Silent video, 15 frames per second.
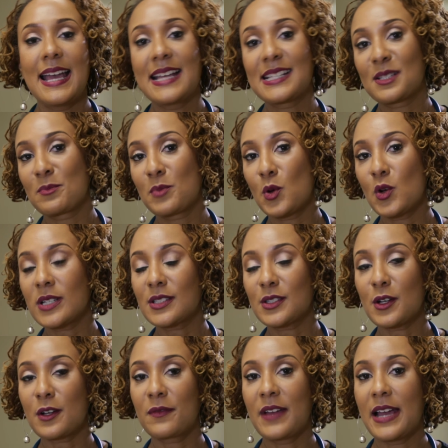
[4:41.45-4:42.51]
As a
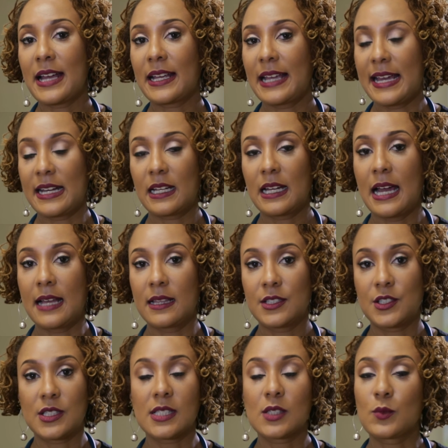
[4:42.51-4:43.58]
board-certified
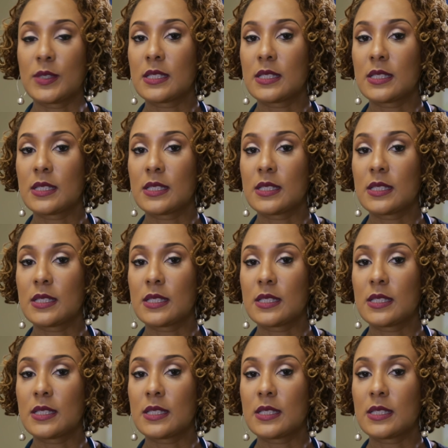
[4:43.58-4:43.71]
gynecologist